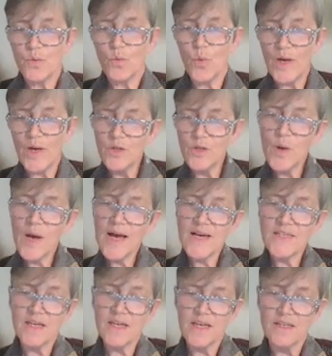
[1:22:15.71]
when you
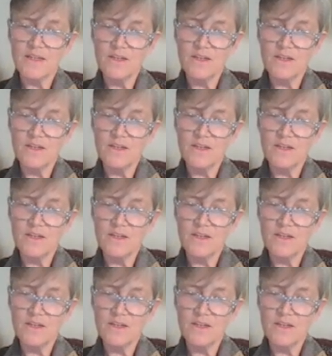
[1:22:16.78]
had a